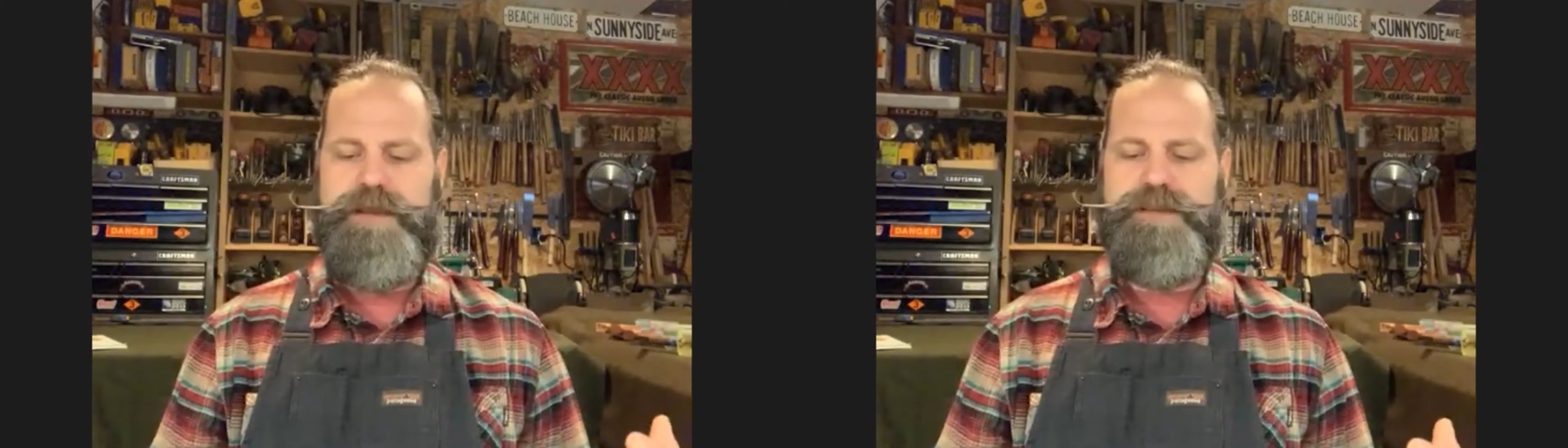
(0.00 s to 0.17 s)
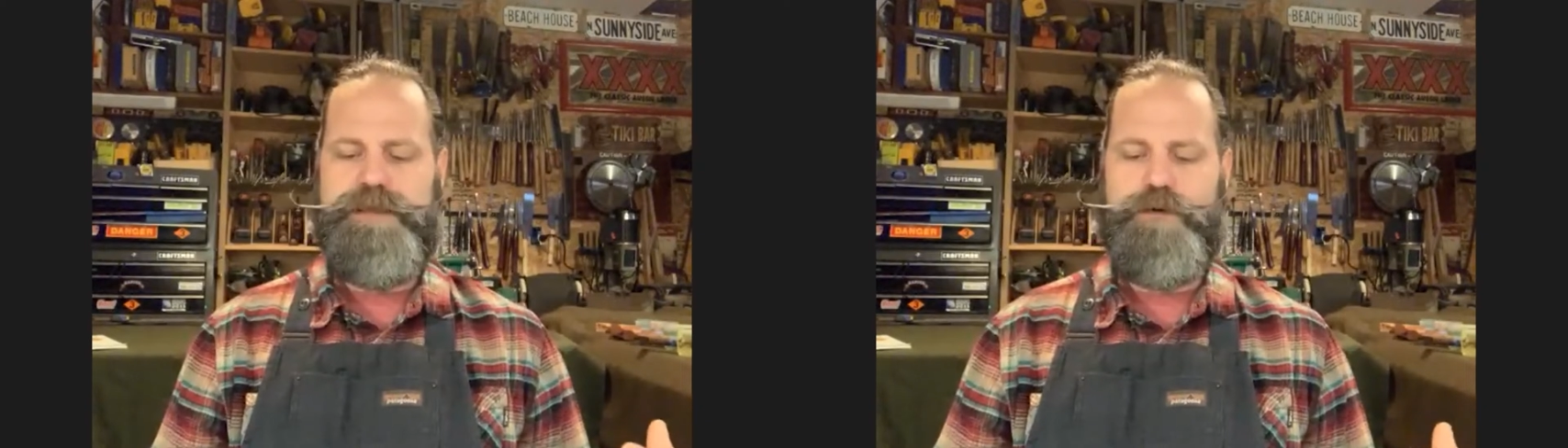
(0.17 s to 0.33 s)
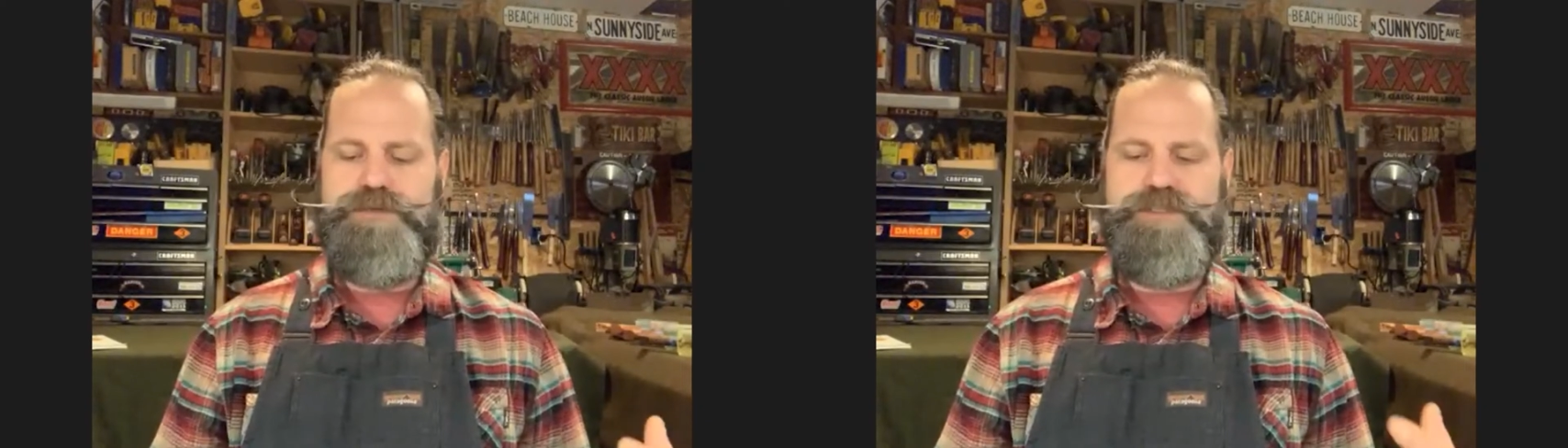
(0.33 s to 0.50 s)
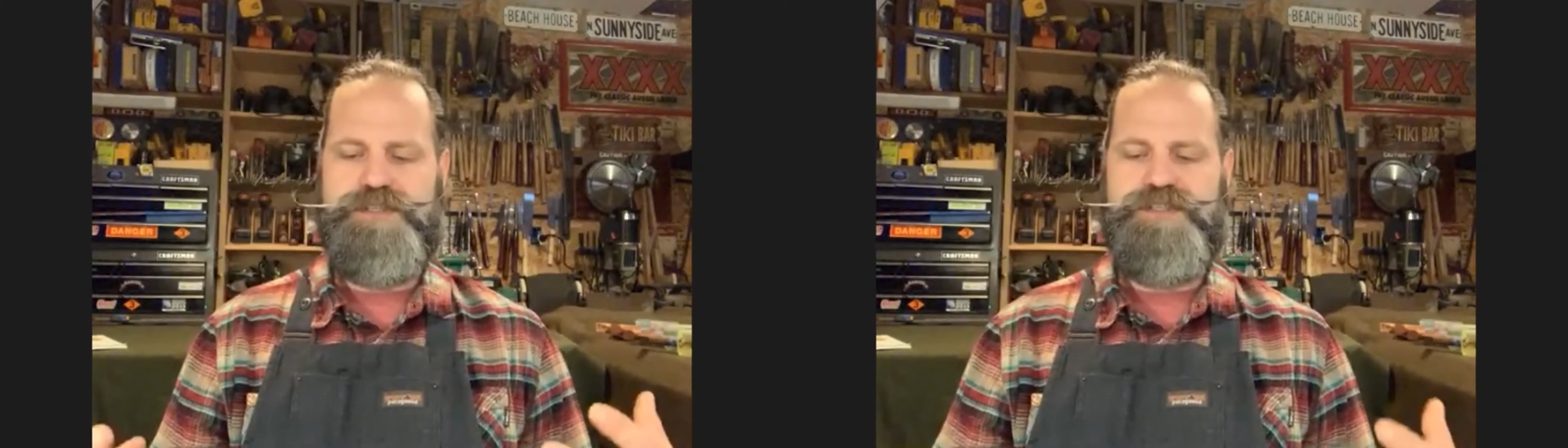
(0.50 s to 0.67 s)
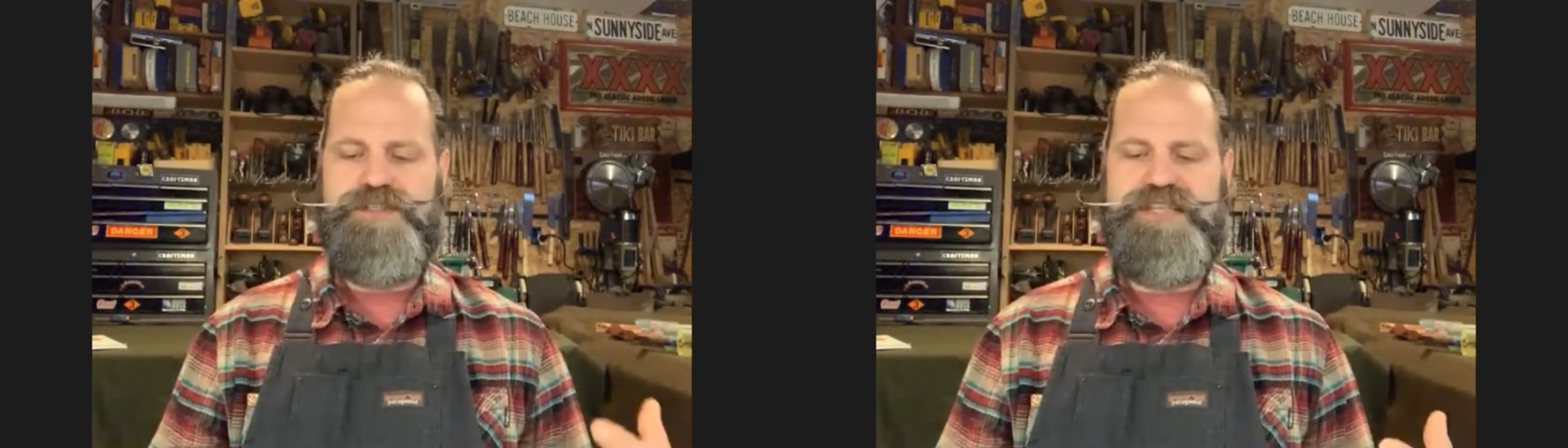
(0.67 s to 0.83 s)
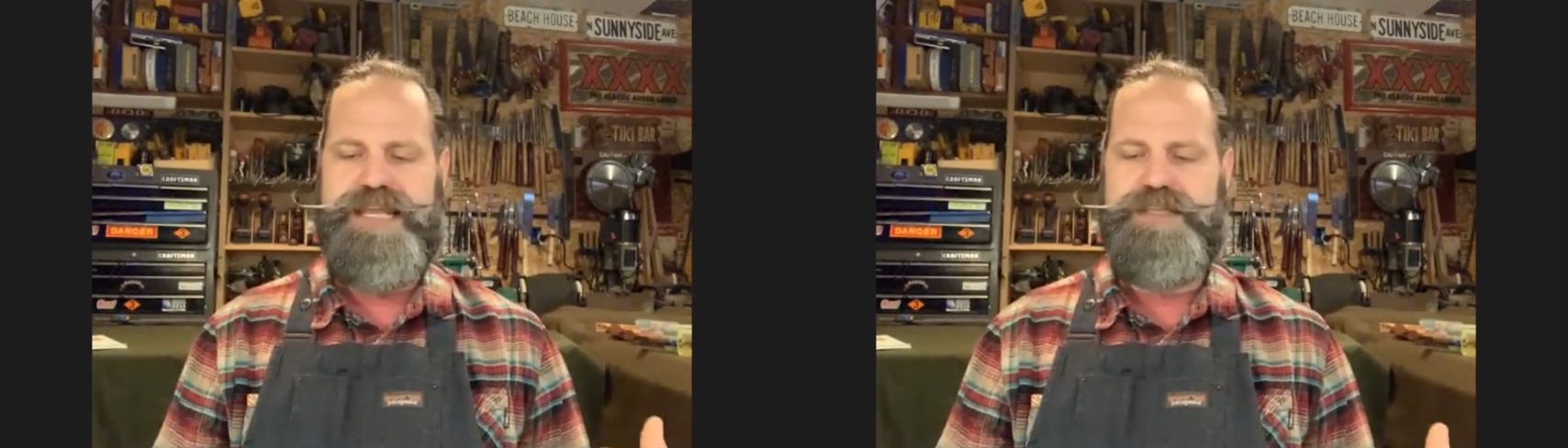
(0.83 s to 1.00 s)
there was this
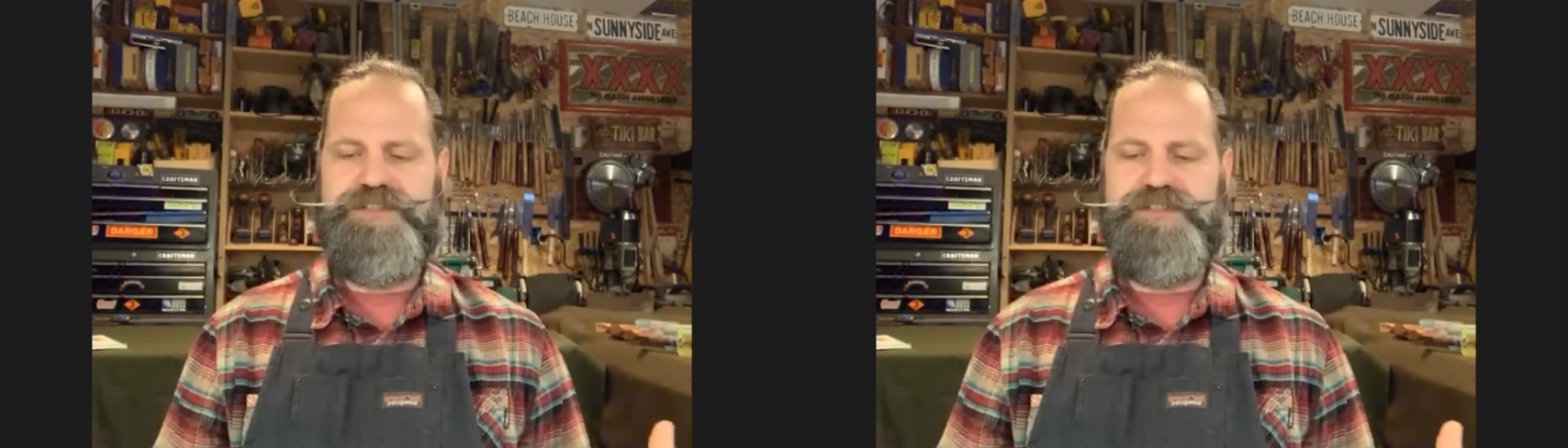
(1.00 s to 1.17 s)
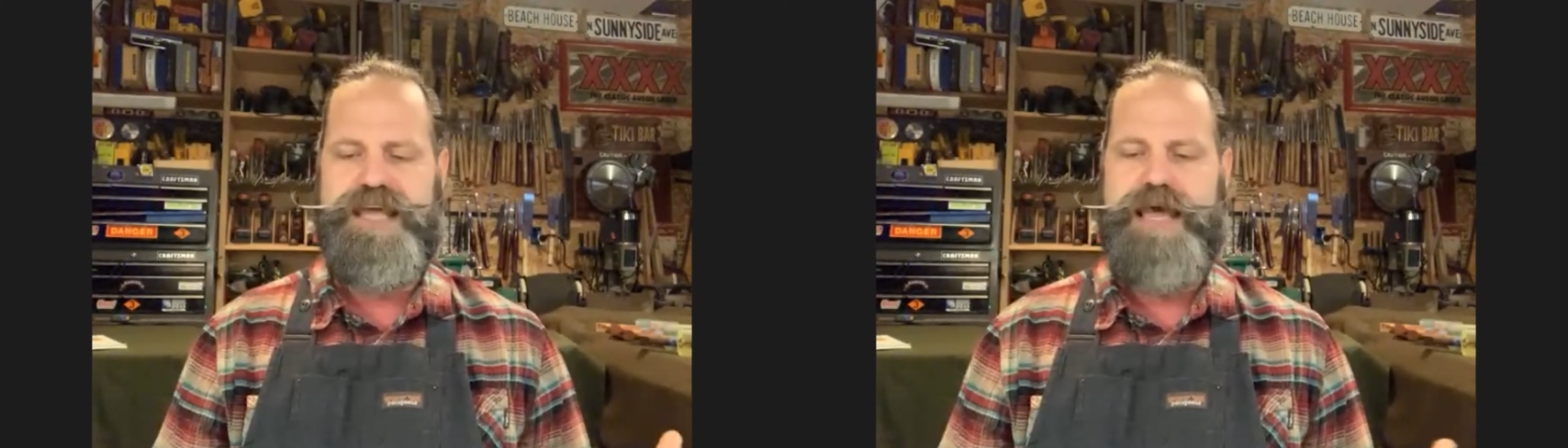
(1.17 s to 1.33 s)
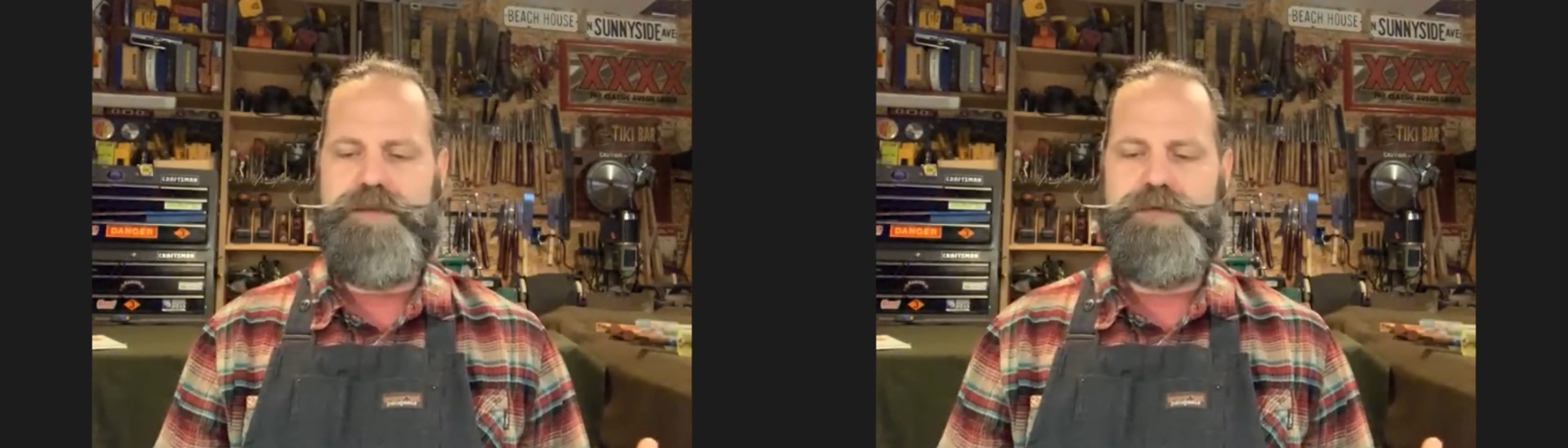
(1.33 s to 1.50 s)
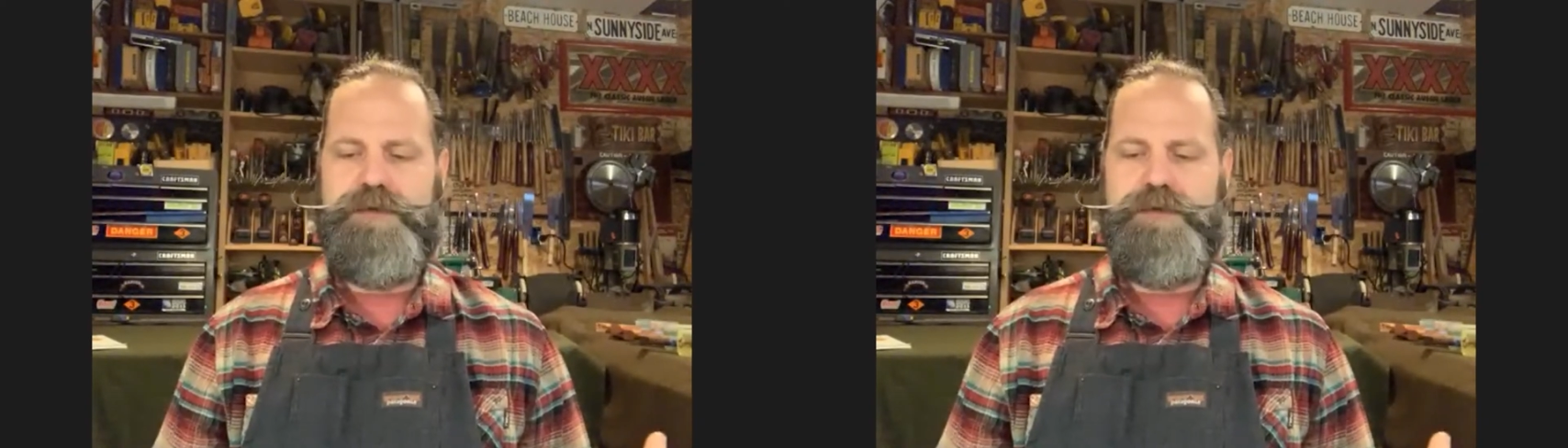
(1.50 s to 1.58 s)
sense that